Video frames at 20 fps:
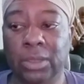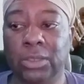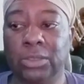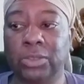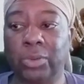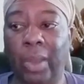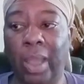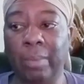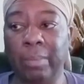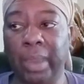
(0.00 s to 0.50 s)

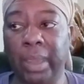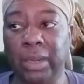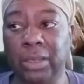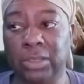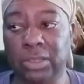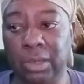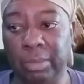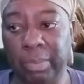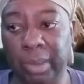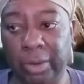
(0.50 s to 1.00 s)
So I made it
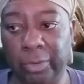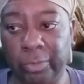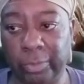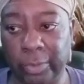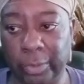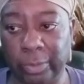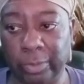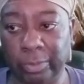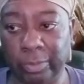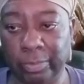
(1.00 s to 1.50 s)
to the
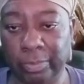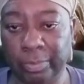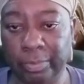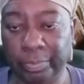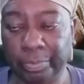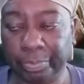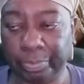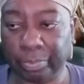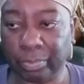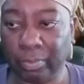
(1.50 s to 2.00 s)
bedroom
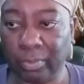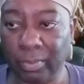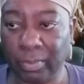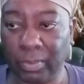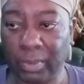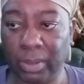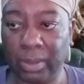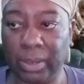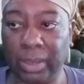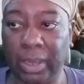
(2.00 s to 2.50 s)

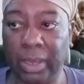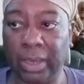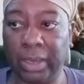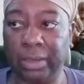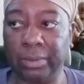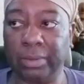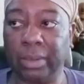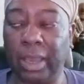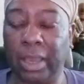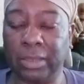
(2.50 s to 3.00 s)

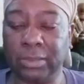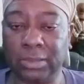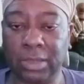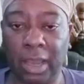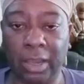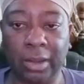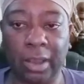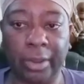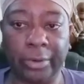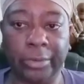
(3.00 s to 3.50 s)
and I
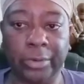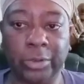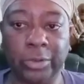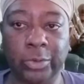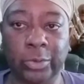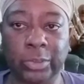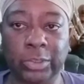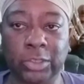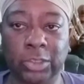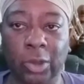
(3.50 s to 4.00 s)
started knocking on the
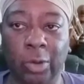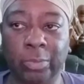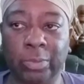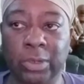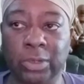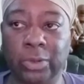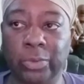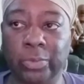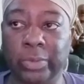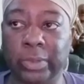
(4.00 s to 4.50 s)
door. She opened
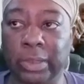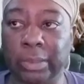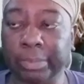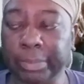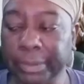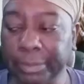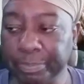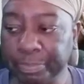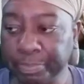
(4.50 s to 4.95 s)
the door up.